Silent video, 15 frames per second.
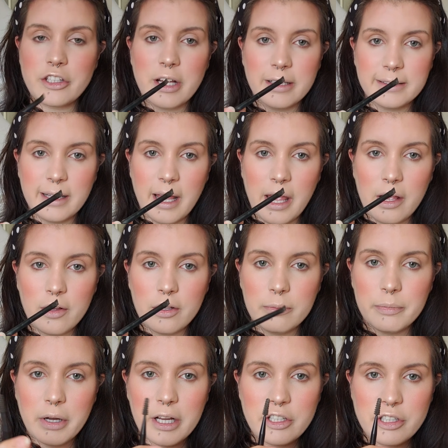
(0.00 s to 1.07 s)
It's an angled
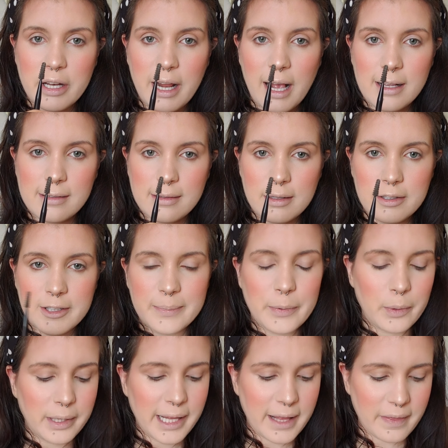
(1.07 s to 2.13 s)
brush and it has a little
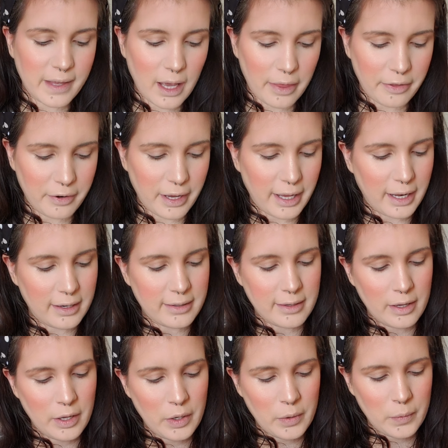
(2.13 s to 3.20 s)
spoolie at the other end.
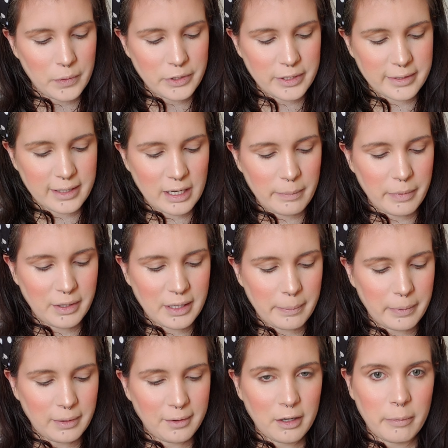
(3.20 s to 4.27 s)
We're just going to build up a
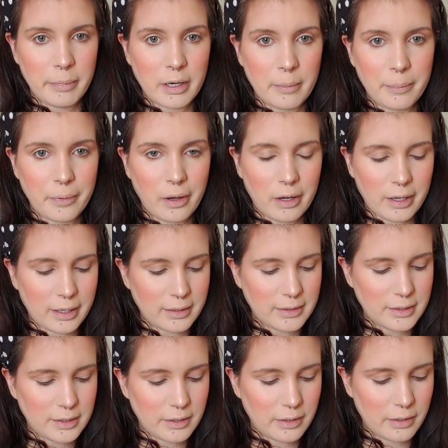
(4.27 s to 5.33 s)
little bit of
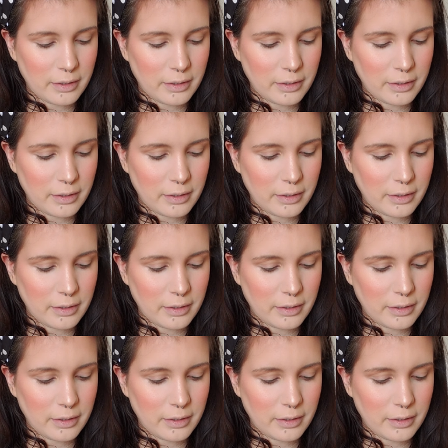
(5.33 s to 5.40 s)
product.